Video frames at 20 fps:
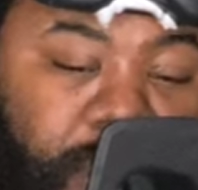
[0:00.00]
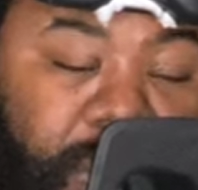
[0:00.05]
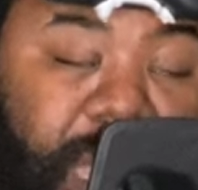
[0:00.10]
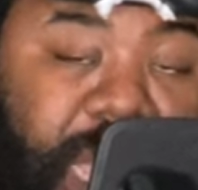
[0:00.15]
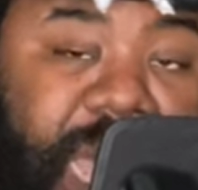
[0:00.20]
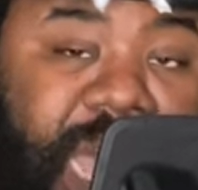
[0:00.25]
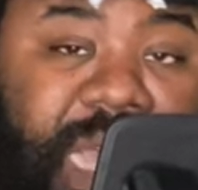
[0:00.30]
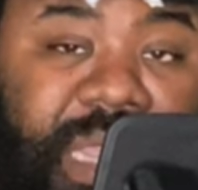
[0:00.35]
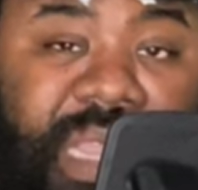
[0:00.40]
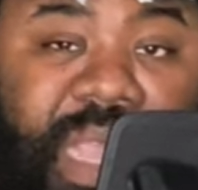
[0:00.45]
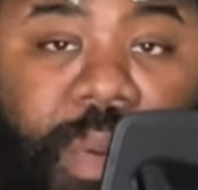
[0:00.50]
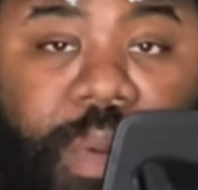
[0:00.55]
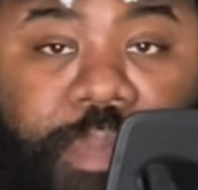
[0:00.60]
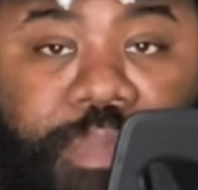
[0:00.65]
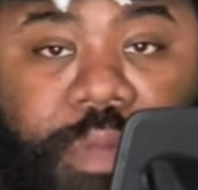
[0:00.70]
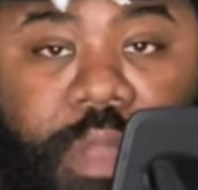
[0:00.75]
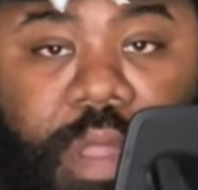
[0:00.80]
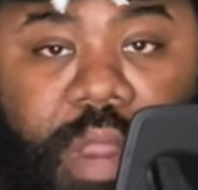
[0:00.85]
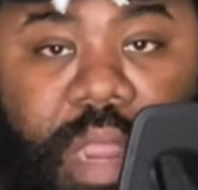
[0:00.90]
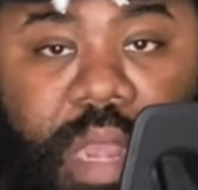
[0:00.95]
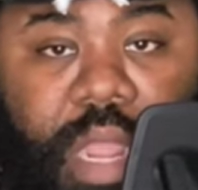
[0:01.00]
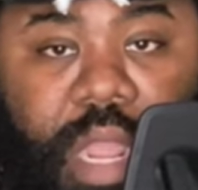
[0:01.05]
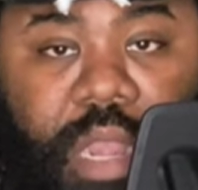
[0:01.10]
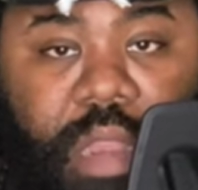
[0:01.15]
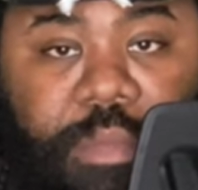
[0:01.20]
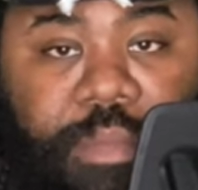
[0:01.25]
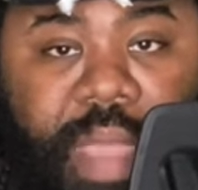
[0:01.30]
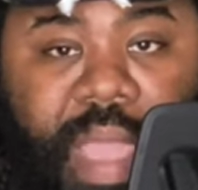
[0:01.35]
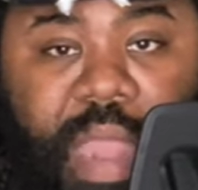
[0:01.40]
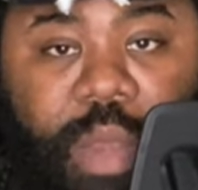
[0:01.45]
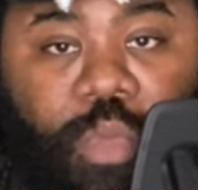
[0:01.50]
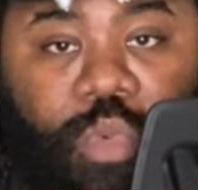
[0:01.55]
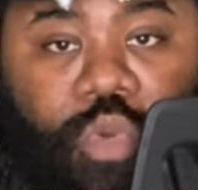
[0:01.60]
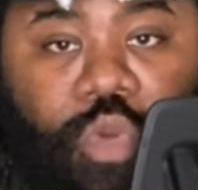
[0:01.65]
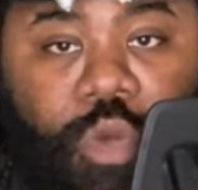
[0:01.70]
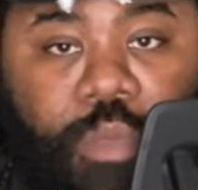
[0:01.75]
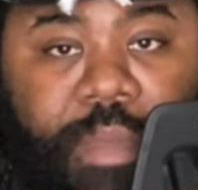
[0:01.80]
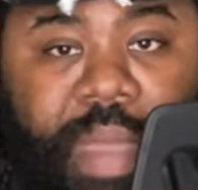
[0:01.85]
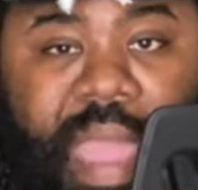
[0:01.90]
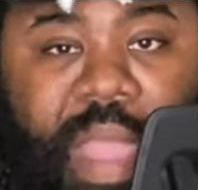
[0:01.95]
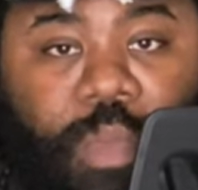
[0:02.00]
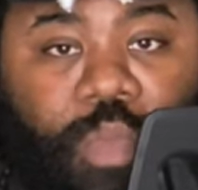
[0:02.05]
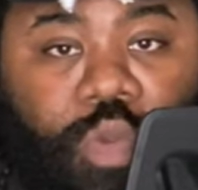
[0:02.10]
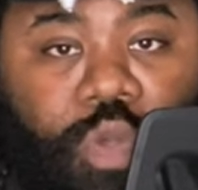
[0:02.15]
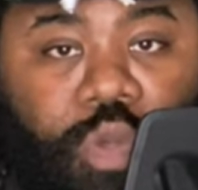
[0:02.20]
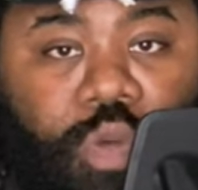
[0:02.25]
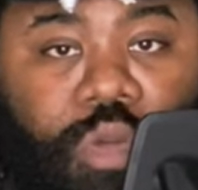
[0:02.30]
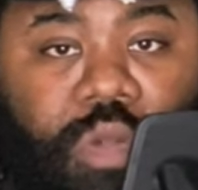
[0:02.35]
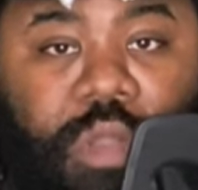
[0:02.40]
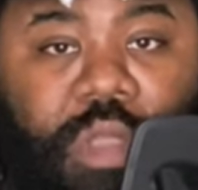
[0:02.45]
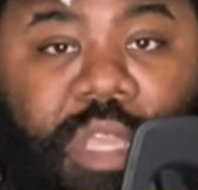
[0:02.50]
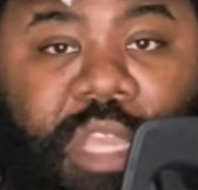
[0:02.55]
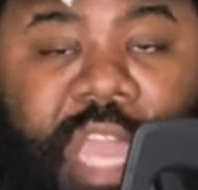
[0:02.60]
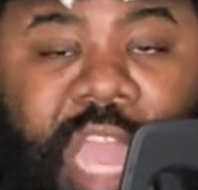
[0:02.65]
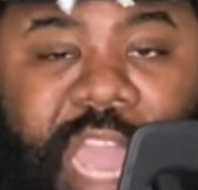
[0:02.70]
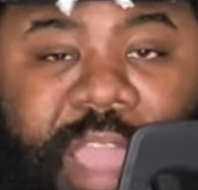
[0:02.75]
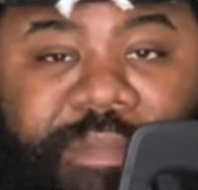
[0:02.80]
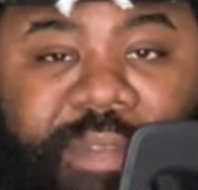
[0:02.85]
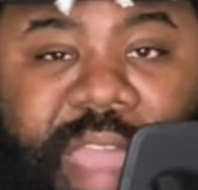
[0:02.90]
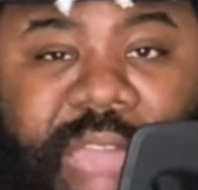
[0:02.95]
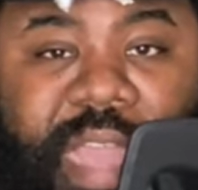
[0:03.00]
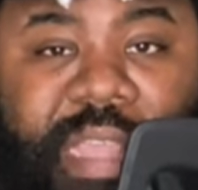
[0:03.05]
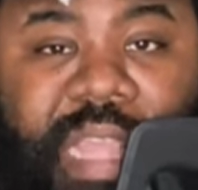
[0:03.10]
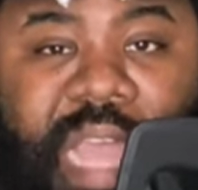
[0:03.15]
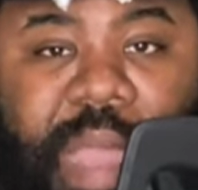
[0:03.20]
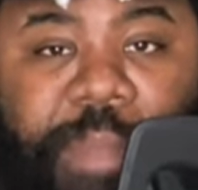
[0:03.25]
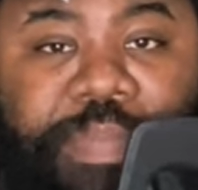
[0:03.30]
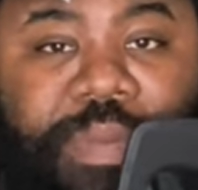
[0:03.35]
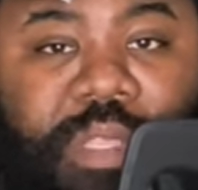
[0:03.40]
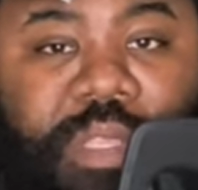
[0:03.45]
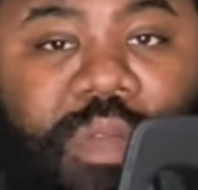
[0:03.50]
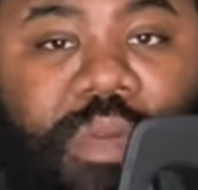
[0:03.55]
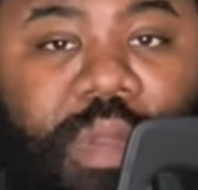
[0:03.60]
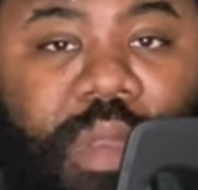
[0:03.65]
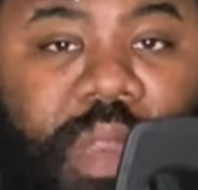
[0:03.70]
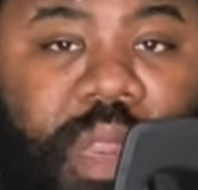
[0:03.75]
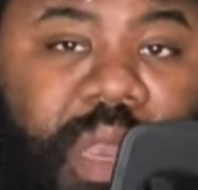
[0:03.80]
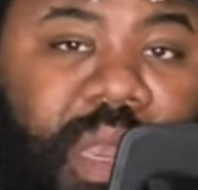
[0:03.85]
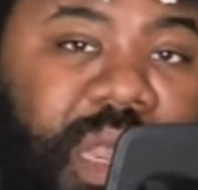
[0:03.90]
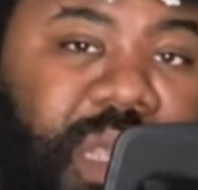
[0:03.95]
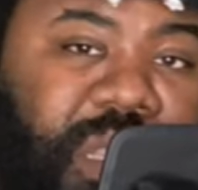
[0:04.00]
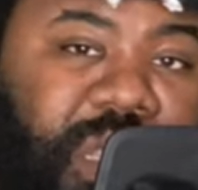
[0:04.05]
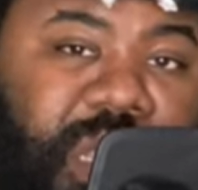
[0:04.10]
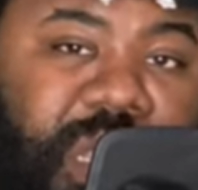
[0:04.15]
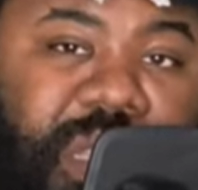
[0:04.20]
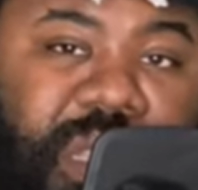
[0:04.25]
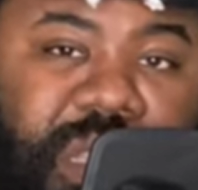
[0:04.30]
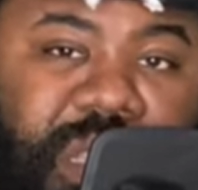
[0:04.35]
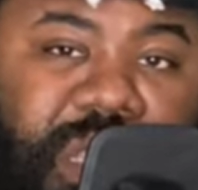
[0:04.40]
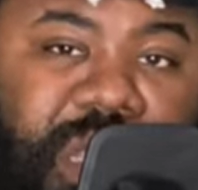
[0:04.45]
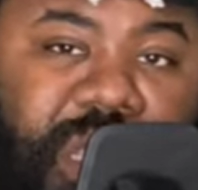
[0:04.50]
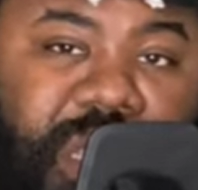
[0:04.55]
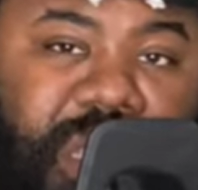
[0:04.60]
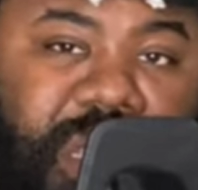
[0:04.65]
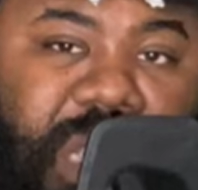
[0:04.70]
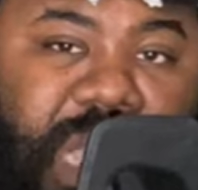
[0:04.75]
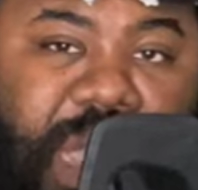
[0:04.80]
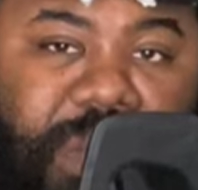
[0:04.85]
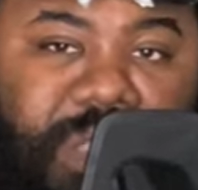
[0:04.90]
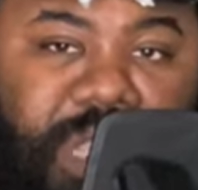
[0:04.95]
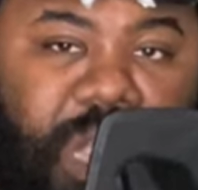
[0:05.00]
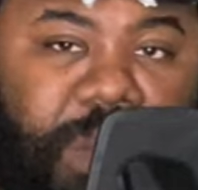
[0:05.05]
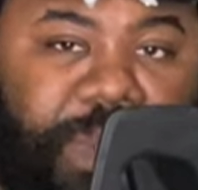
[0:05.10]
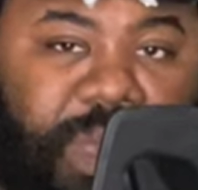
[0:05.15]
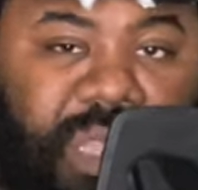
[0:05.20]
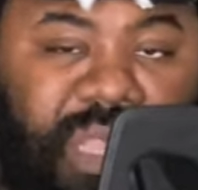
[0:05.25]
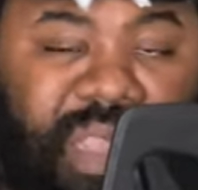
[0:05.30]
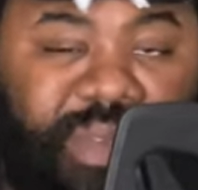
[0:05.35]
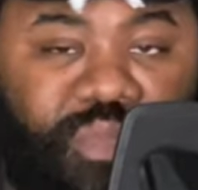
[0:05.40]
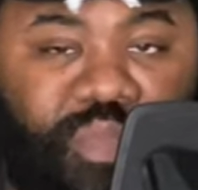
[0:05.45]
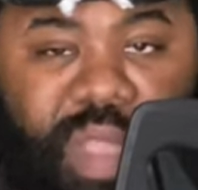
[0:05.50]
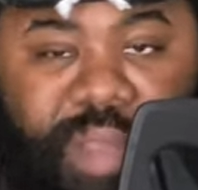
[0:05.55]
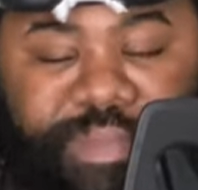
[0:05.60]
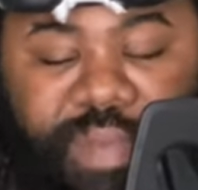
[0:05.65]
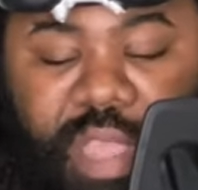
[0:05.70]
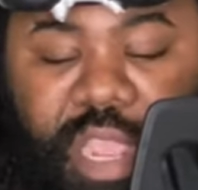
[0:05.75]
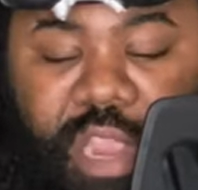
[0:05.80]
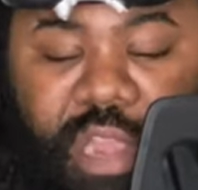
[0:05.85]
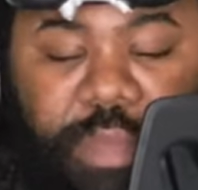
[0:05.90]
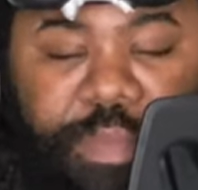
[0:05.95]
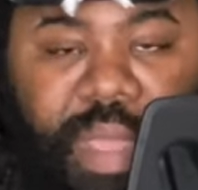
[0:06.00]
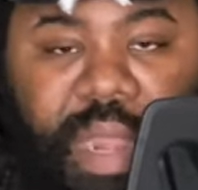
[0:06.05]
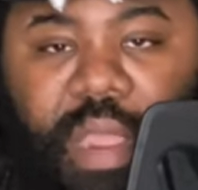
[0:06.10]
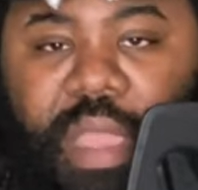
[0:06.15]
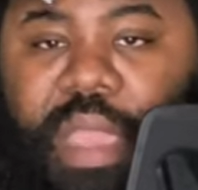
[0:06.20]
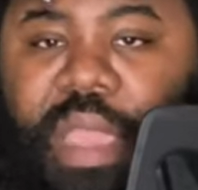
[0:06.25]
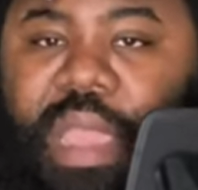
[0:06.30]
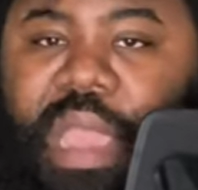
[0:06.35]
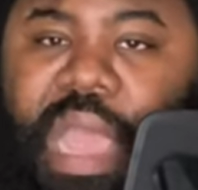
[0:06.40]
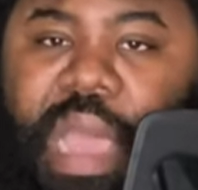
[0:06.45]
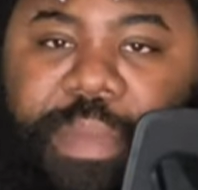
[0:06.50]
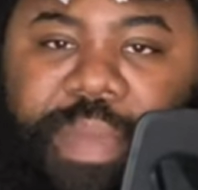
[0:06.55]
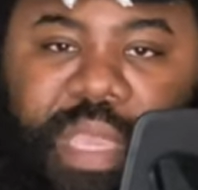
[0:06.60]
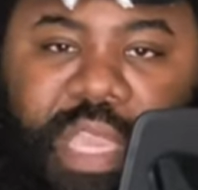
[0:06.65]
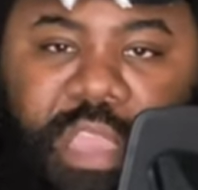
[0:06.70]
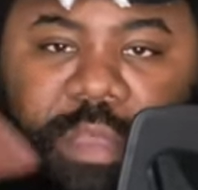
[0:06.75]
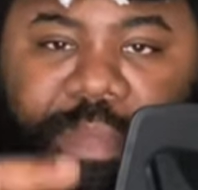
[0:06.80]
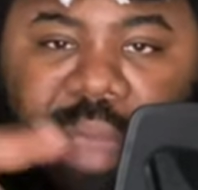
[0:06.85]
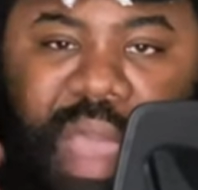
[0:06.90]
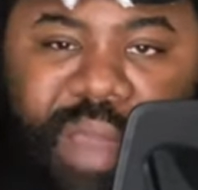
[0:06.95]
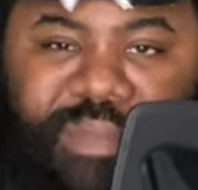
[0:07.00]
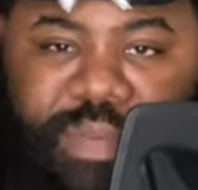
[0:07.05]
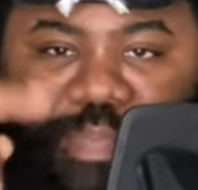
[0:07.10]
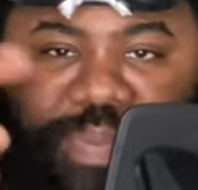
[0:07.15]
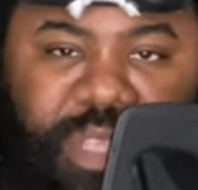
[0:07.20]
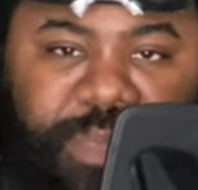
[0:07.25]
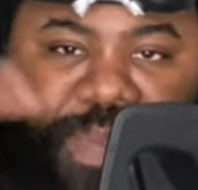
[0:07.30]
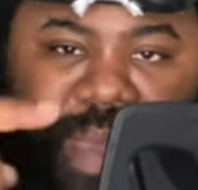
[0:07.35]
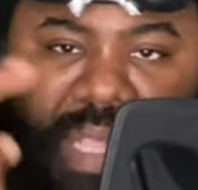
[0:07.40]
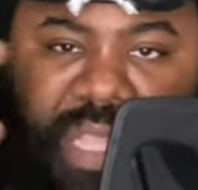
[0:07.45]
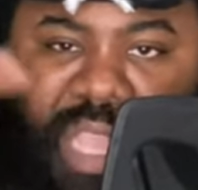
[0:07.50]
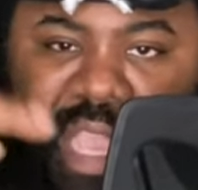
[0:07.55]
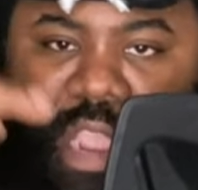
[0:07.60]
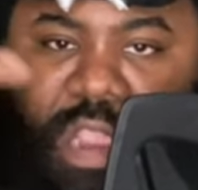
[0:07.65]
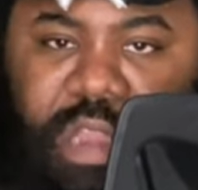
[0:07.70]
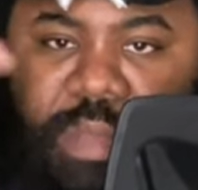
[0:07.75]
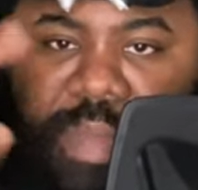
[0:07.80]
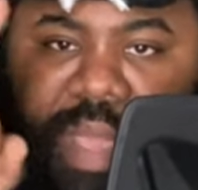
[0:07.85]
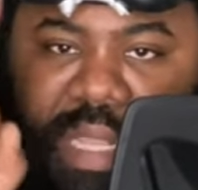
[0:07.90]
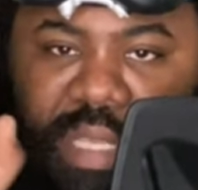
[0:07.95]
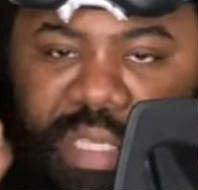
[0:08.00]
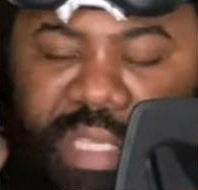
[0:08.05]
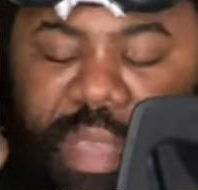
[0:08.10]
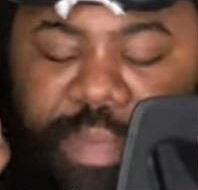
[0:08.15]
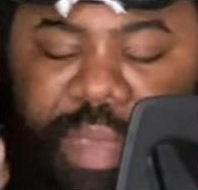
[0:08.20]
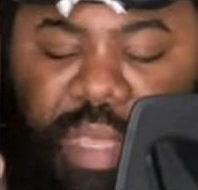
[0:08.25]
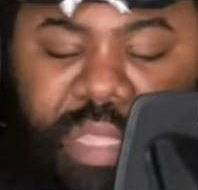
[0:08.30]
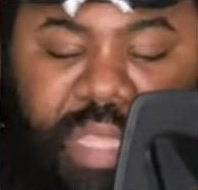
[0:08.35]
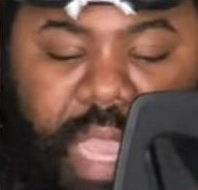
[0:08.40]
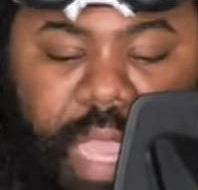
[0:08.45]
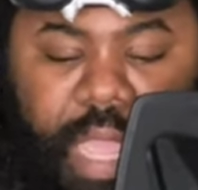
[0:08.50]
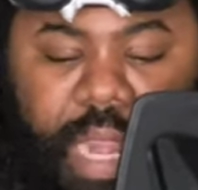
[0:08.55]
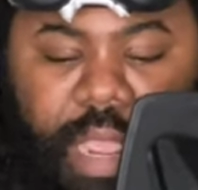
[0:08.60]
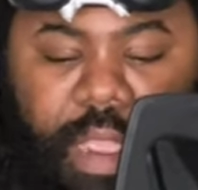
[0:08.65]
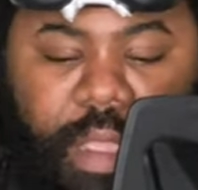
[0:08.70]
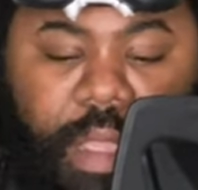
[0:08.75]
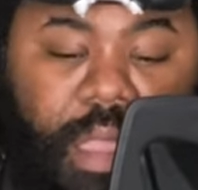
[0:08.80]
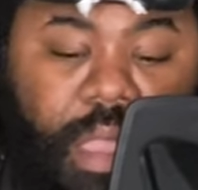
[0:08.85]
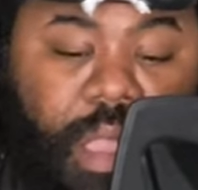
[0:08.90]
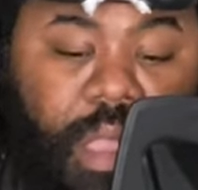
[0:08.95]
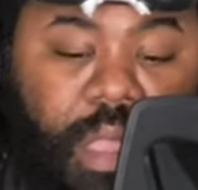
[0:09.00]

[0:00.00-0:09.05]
Guys that were brought in under Matt Rhule. Matt Rhule gave guys the opportunity. And this is I'll talk about Stephen Weberly here in a minute. I'm going to give you my other perspective here in a minute. Just give me a second here.